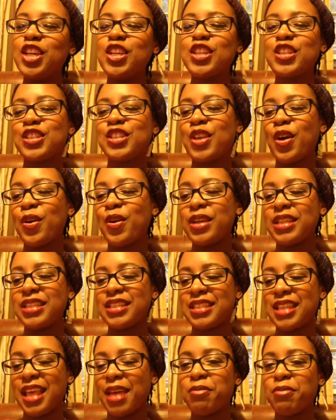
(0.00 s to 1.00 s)
So
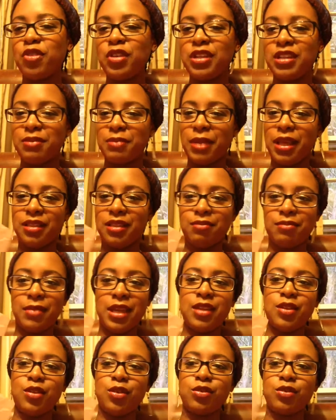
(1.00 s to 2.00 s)
I'm reading
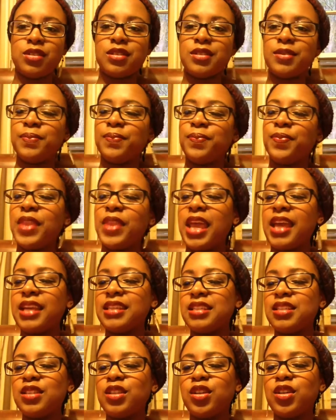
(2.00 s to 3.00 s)
my notes.
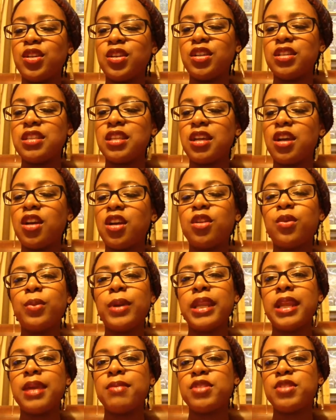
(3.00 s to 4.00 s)
Hanks in the Hood, the
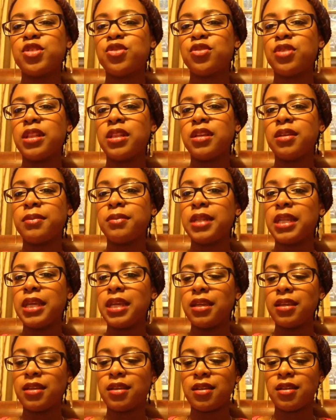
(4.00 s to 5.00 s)
colorway name is Trillium
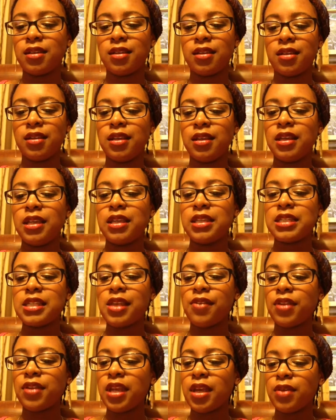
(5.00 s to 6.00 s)
Lake.
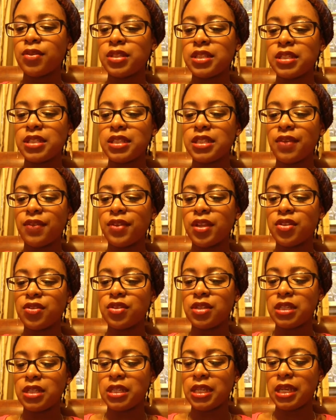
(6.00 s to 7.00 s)
7 ounces,
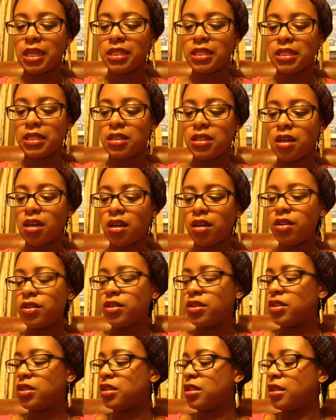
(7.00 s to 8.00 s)
790
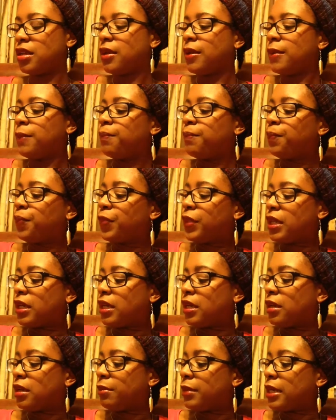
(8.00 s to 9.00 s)
yards.
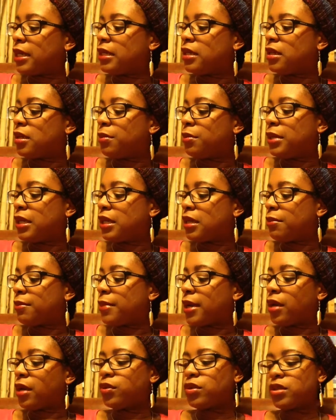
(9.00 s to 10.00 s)
Ended up being
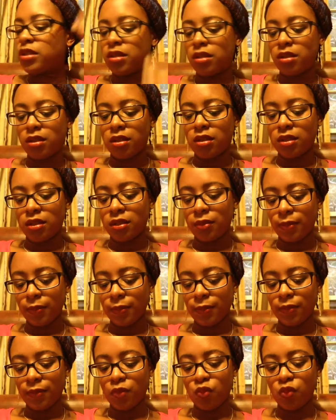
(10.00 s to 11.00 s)
about
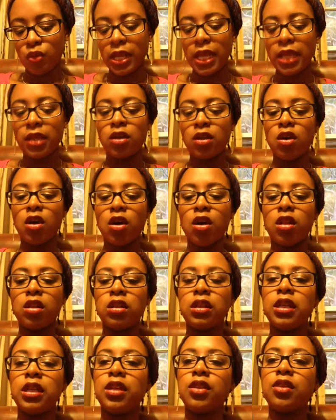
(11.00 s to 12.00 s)
what I call
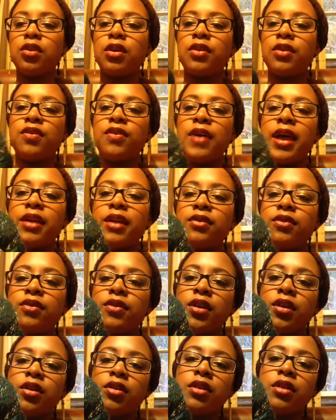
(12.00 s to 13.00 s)
either a fat
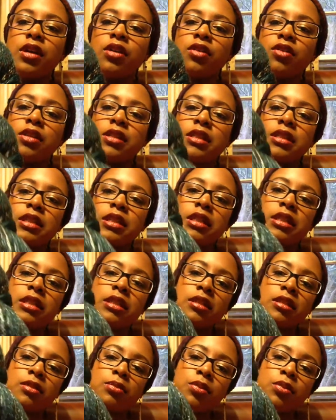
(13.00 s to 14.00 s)
fingering or a
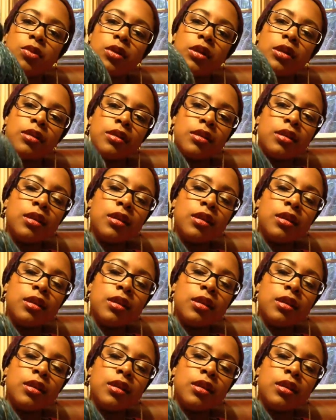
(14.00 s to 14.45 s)
skinny sport.